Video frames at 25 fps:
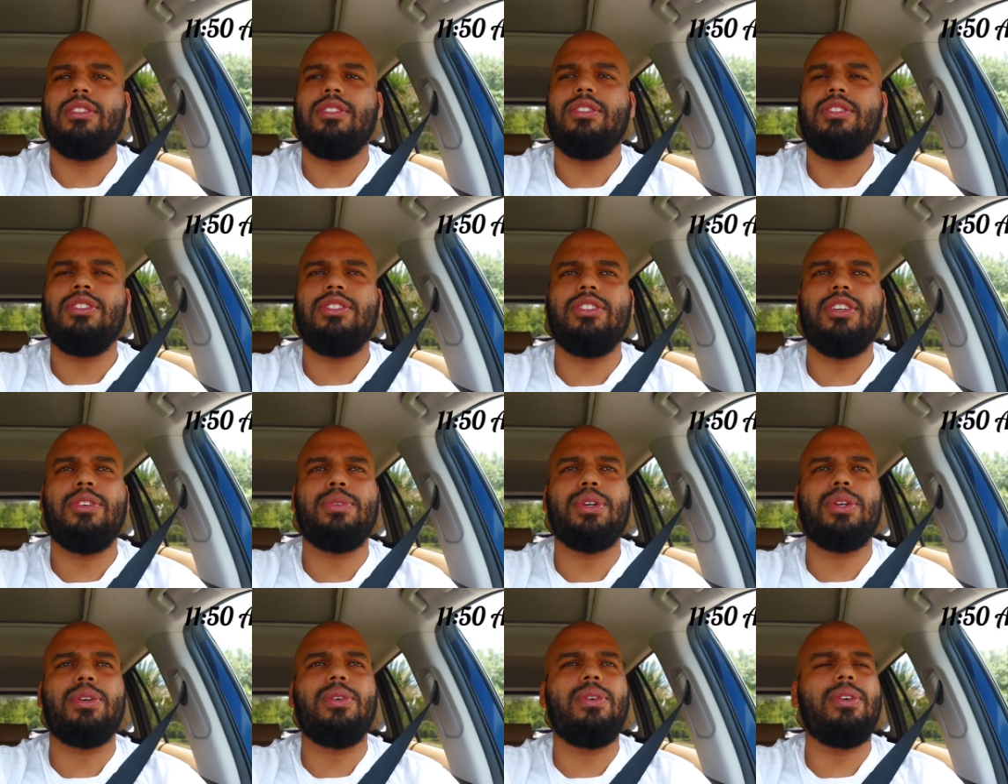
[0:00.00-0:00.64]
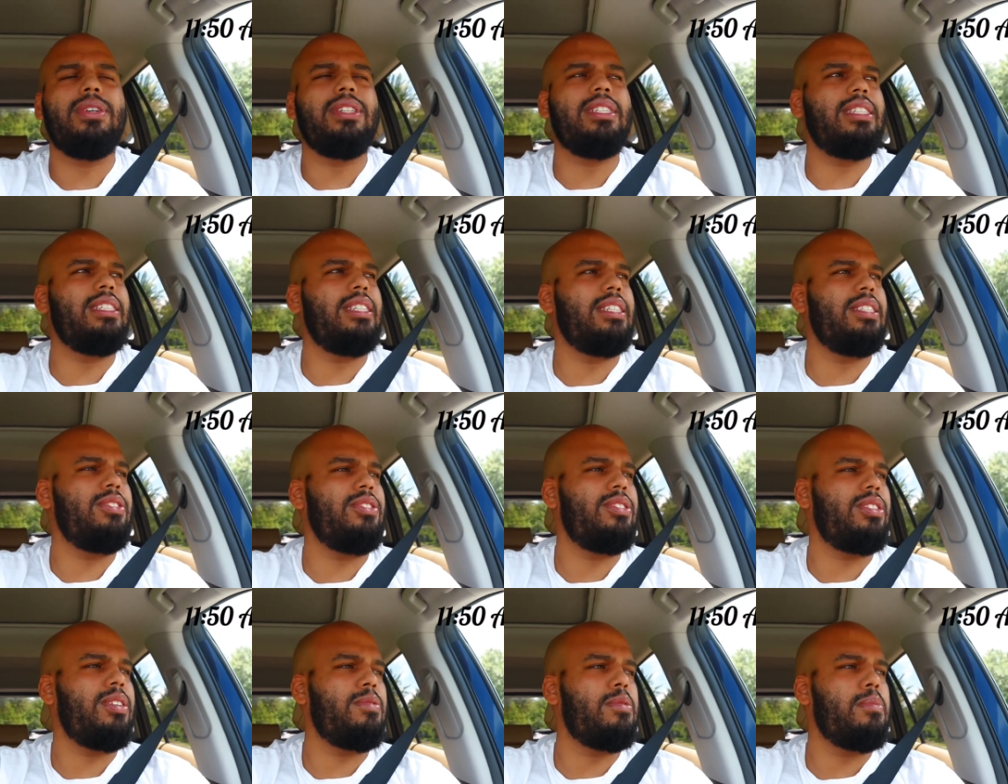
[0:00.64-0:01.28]
You start recording and
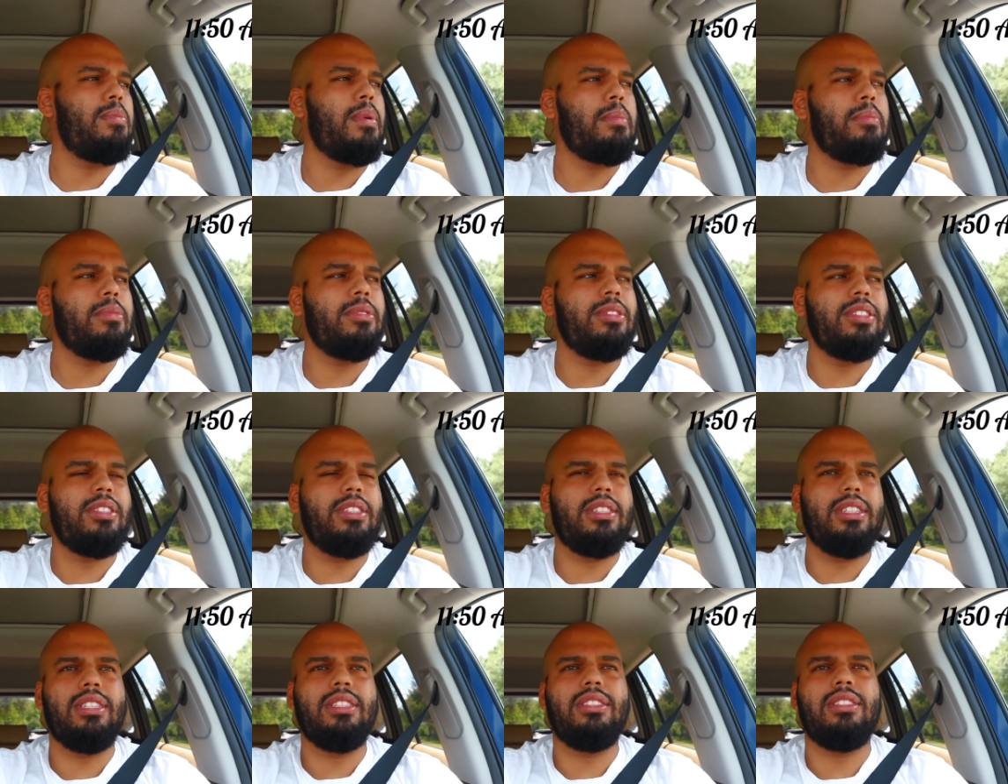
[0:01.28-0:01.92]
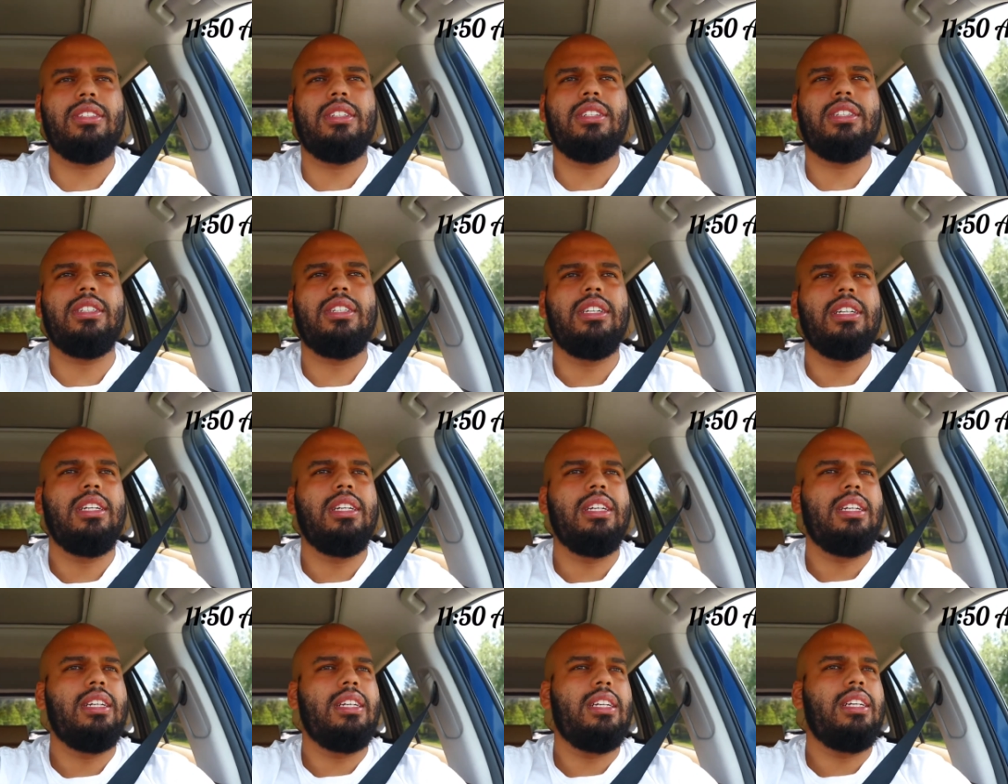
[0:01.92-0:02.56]
you start remembering shit. So
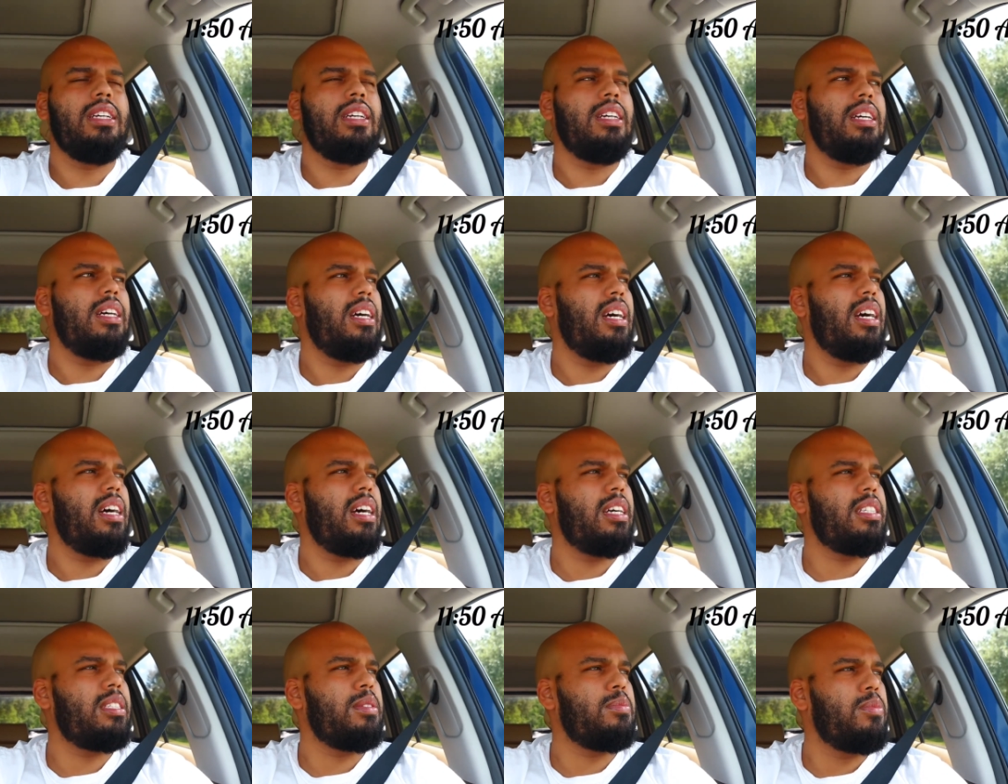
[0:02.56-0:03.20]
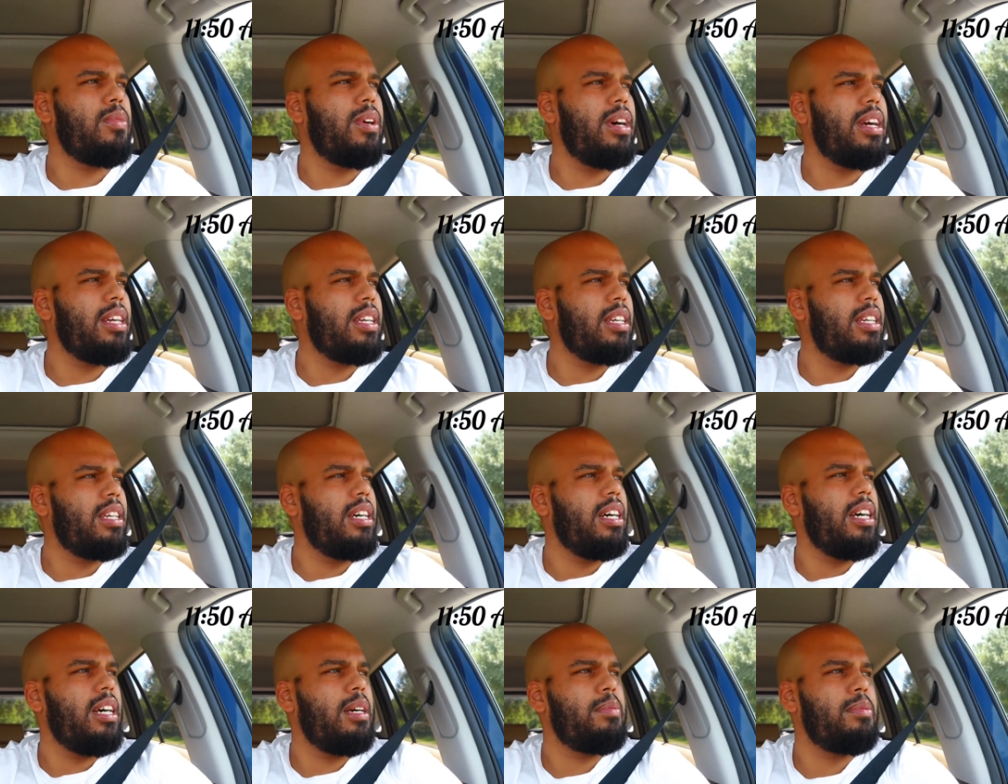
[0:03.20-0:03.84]
I got some wine
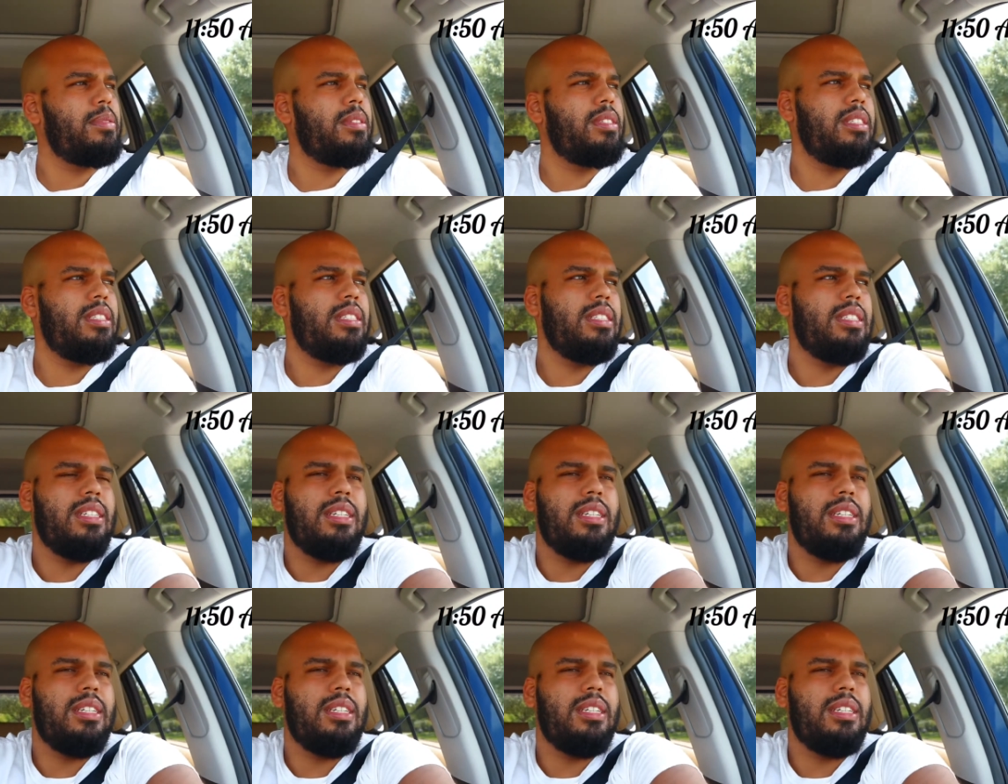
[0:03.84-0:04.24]
cups.